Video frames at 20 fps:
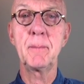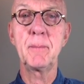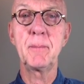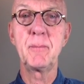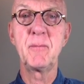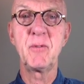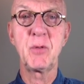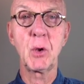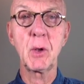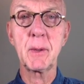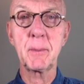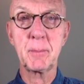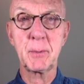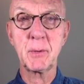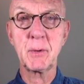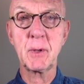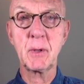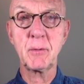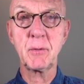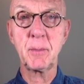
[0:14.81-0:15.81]
fully
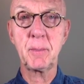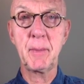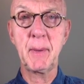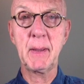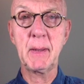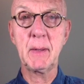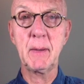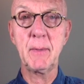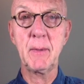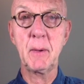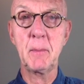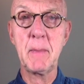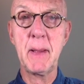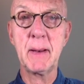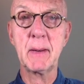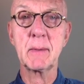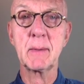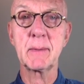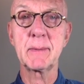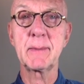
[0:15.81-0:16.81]
participate in their
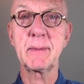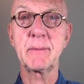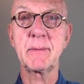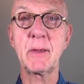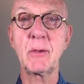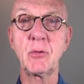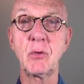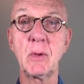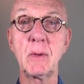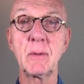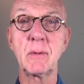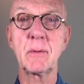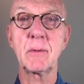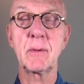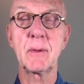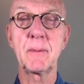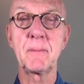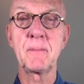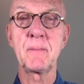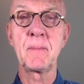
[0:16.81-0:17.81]
medical
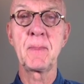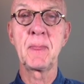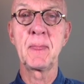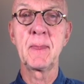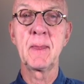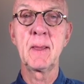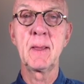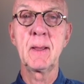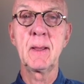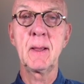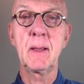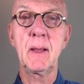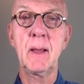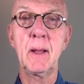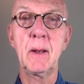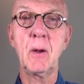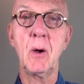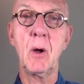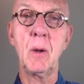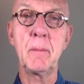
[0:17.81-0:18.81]
decisions.
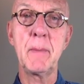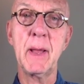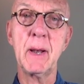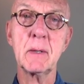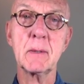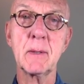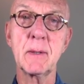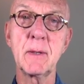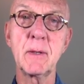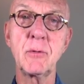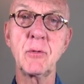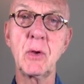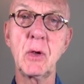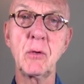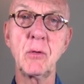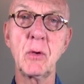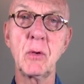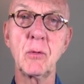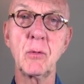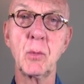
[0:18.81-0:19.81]
And all medical
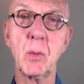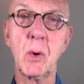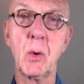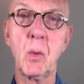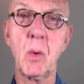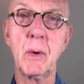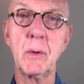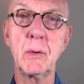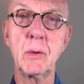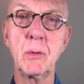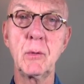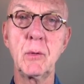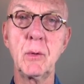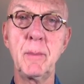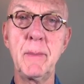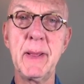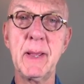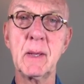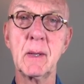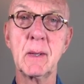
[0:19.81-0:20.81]
decisions require you to
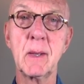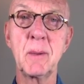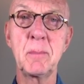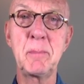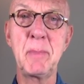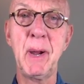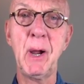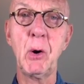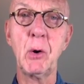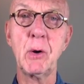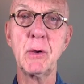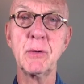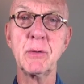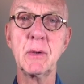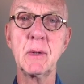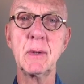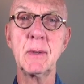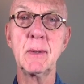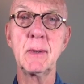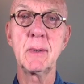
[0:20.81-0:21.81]
make a
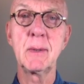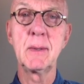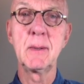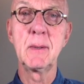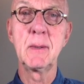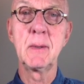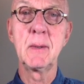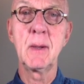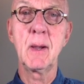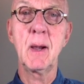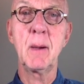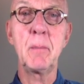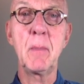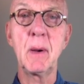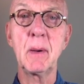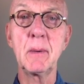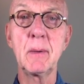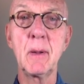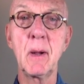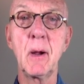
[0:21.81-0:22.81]
comparison
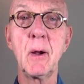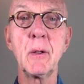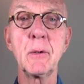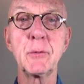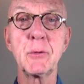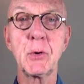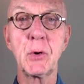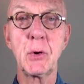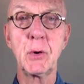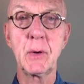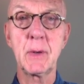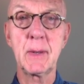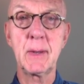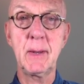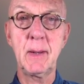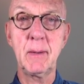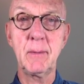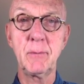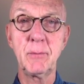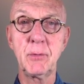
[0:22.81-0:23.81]
among
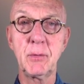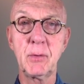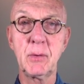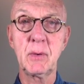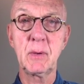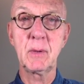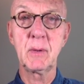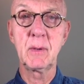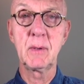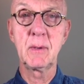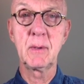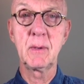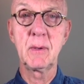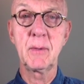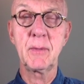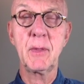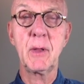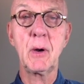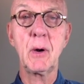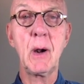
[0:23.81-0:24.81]
alternatives
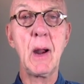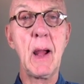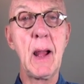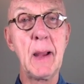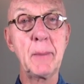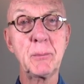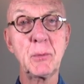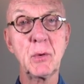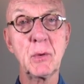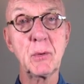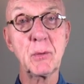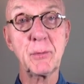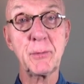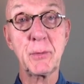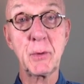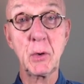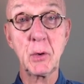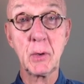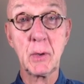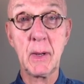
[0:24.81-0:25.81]
that are options
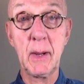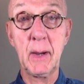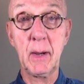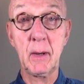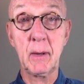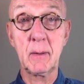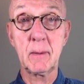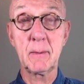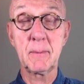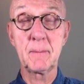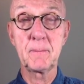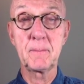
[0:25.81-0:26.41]
for your care.